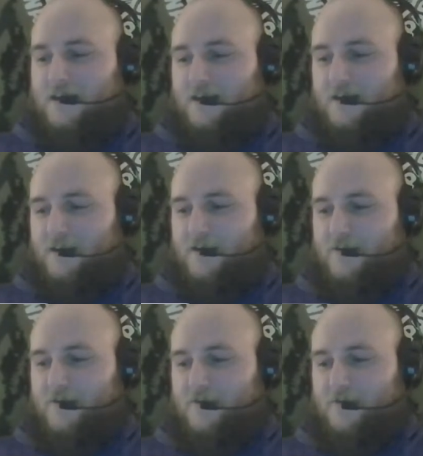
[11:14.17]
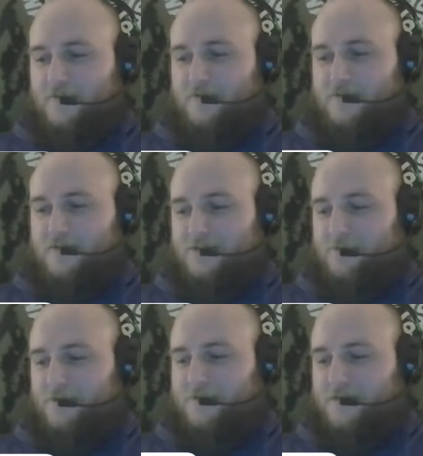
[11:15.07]
Oh, goodness.
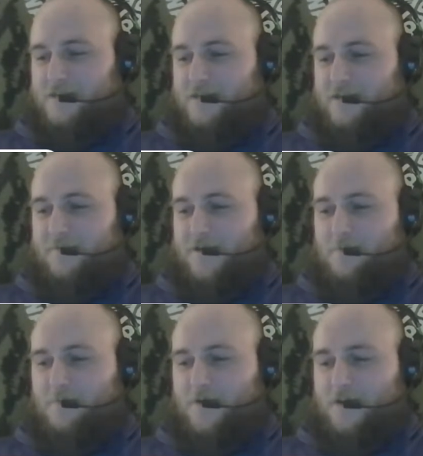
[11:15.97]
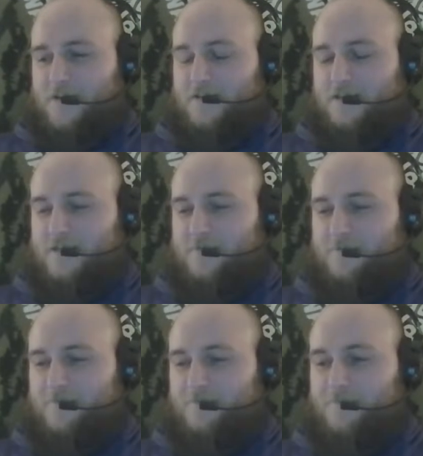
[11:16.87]
Where was I coming up? But
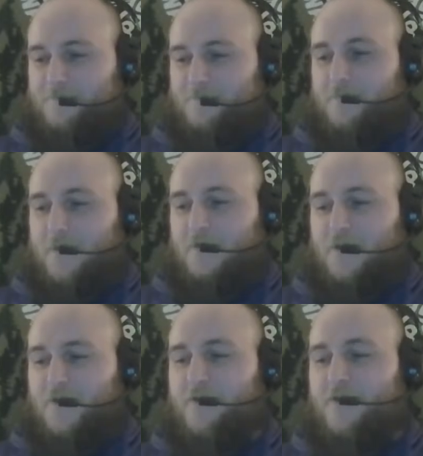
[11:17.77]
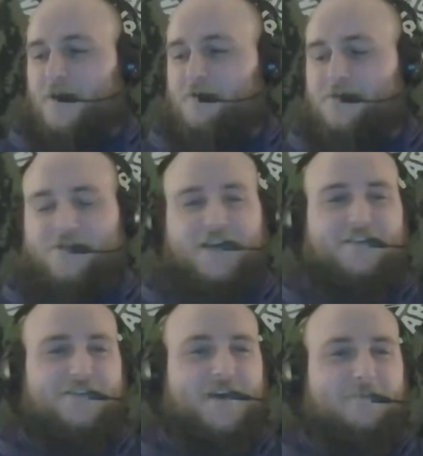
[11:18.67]
there are other coaching
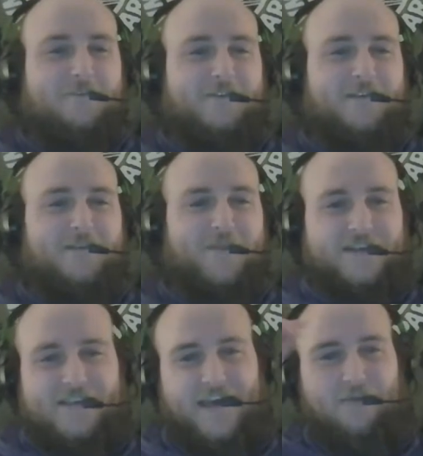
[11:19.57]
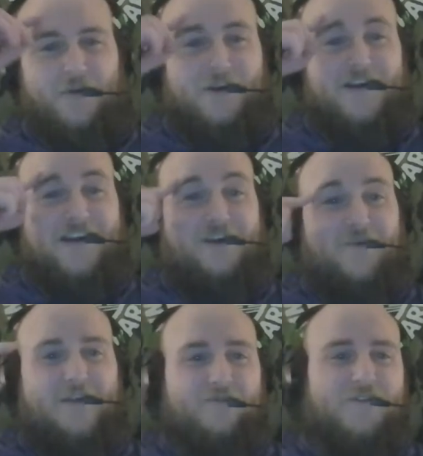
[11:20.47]
changes, obviously, in the Big Ten. We're going to kind
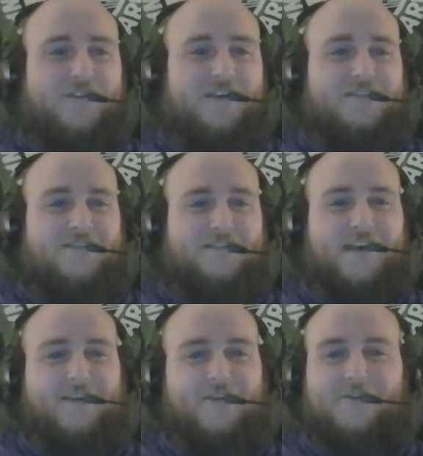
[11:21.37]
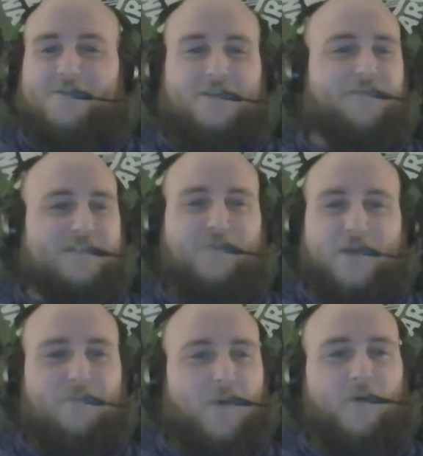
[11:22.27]
of wait for the dust to settle. There's going to be
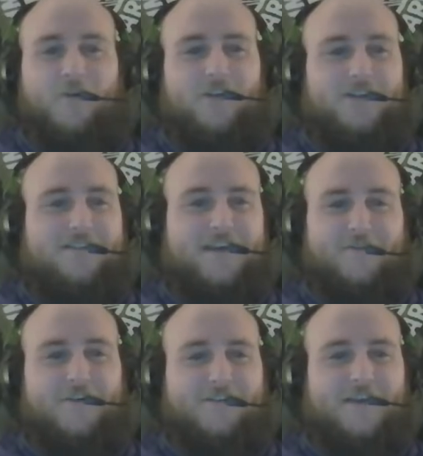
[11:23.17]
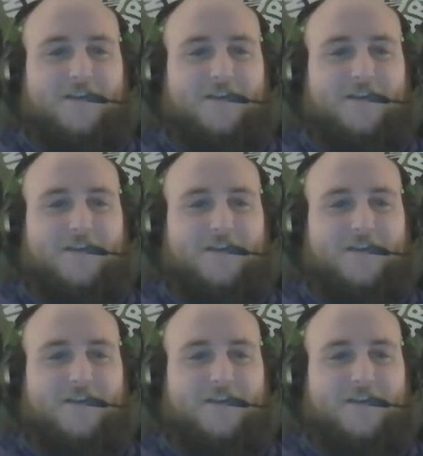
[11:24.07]
spring portal, et cetera,